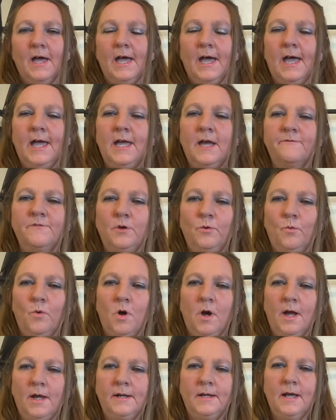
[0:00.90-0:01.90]
Hey
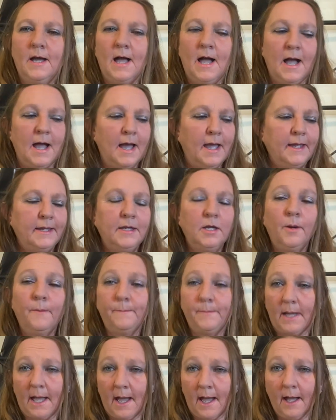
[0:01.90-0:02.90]
everyone, I
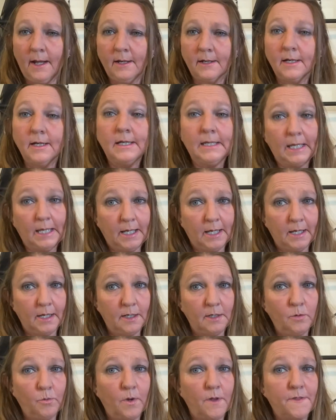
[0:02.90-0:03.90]
am back
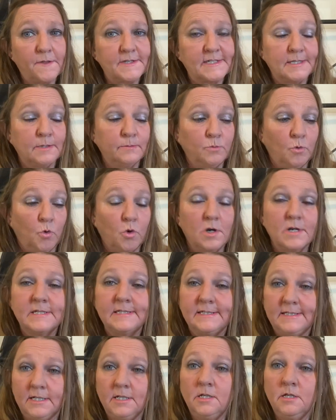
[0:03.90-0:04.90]
again with some more
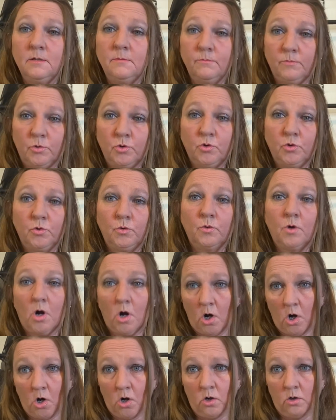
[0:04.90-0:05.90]
Temu
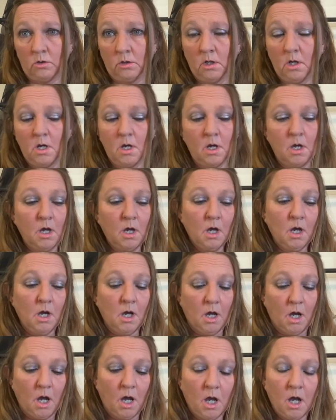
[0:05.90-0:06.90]
haul.
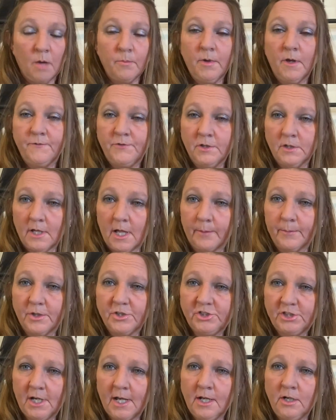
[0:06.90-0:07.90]
Um, if you like my
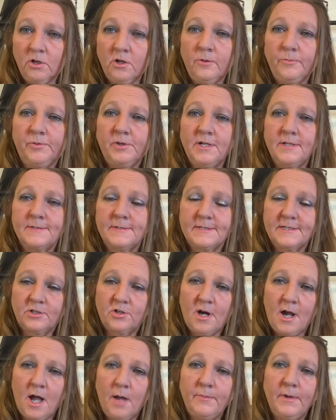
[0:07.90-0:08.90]
channel, please
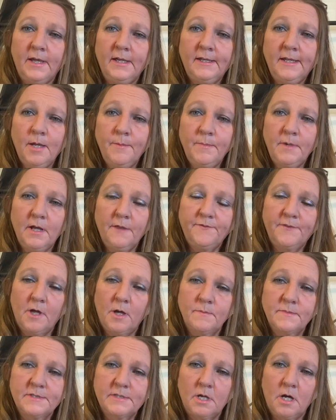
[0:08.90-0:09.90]
subscribe and give me a
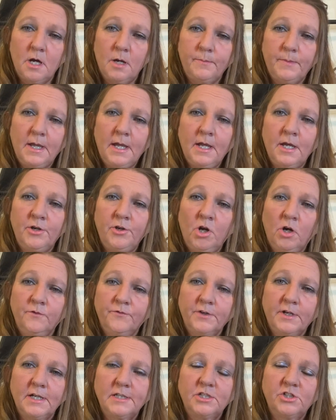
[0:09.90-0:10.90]
thumbs up. And don't
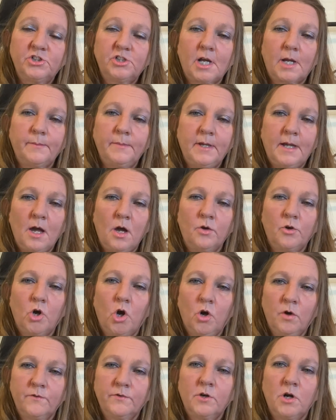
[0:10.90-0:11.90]
forget to check me out
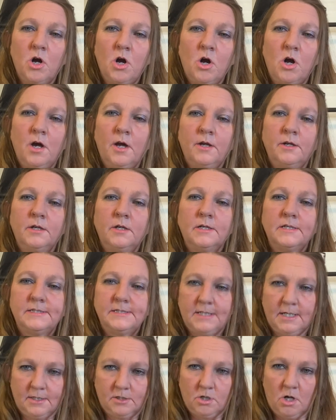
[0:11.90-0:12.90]
over on
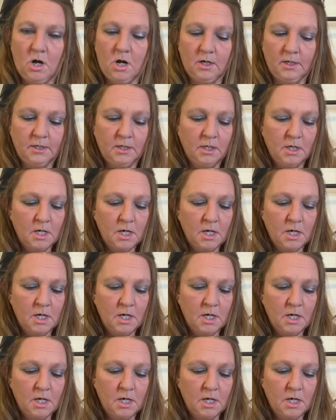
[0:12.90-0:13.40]
TikTok